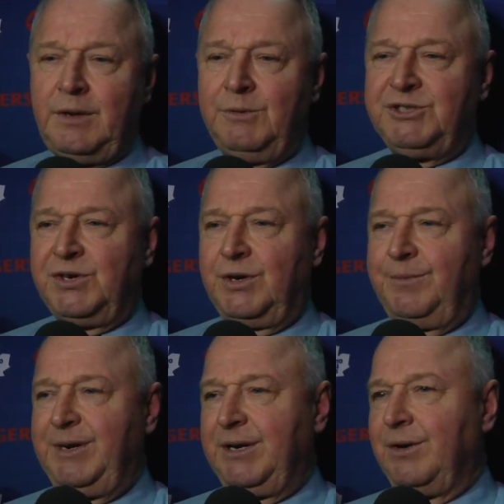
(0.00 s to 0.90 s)
We score a
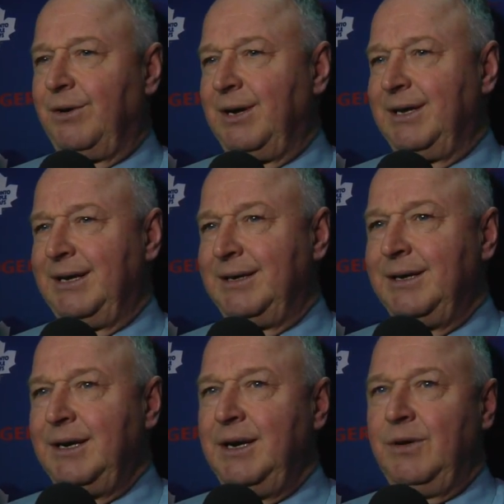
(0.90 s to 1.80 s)
big goal, and then
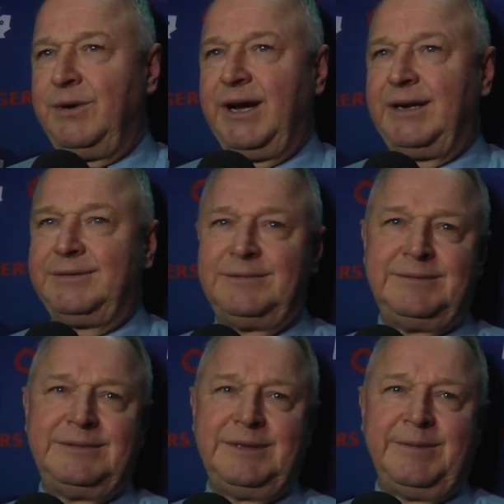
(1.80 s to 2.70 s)
we got
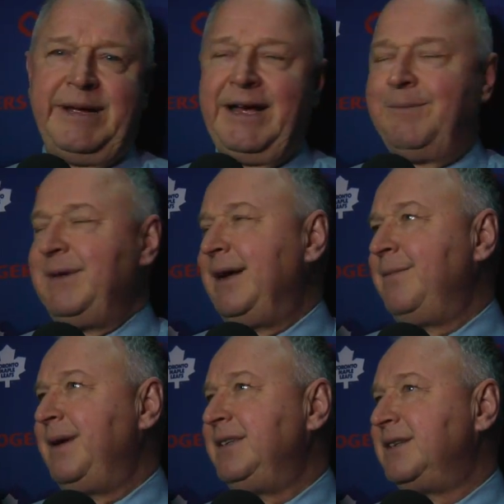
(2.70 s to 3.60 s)
them hemmed
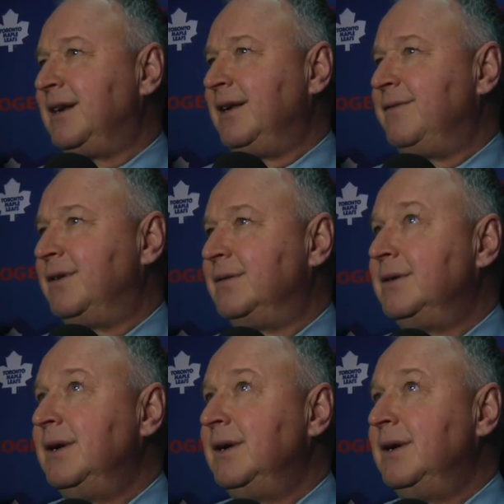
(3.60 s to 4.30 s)
in basically for